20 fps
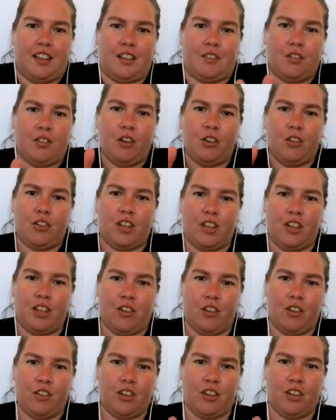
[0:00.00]
grows and he
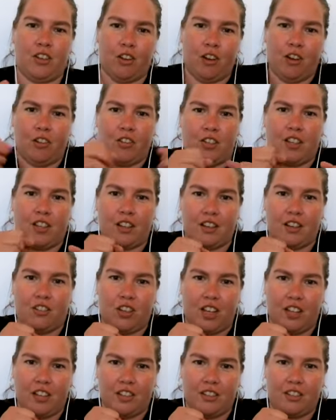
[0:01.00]
grows and he grows until the
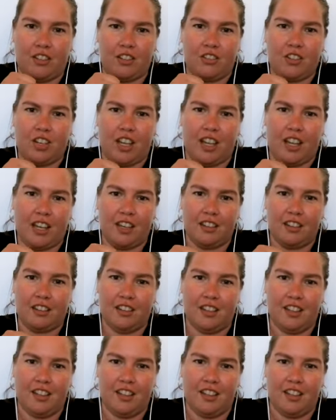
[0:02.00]
shell is too tight.